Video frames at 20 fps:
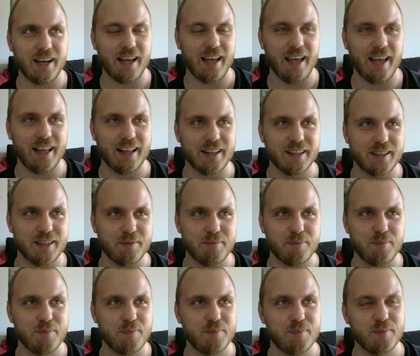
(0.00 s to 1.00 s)
and
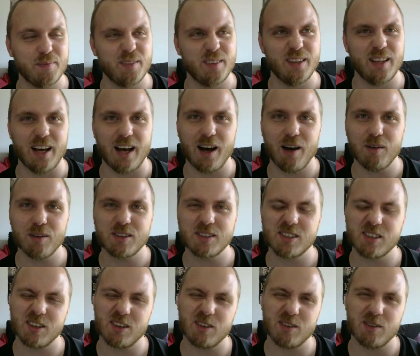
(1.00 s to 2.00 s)
down,
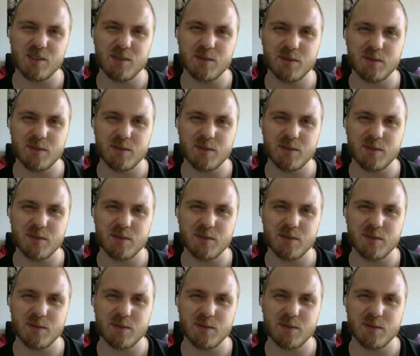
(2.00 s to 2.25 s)
so